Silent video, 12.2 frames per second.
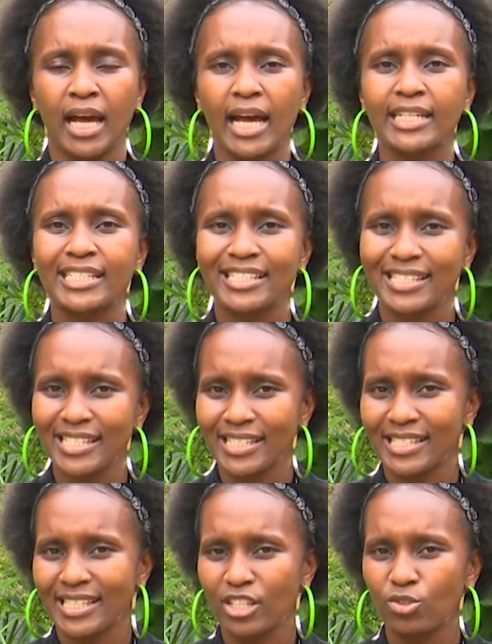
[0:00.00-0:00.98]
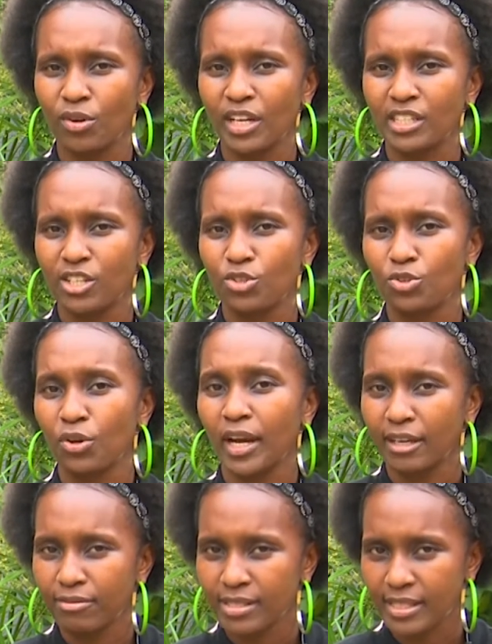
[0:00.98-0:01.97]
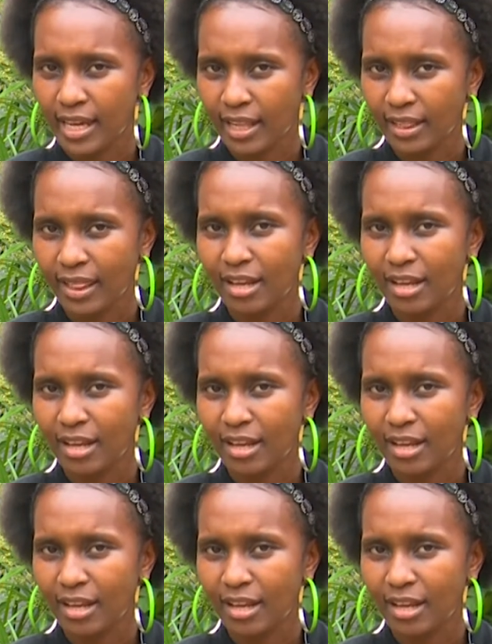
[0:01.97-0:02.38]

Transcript: a disease that's connected to your lifestyle.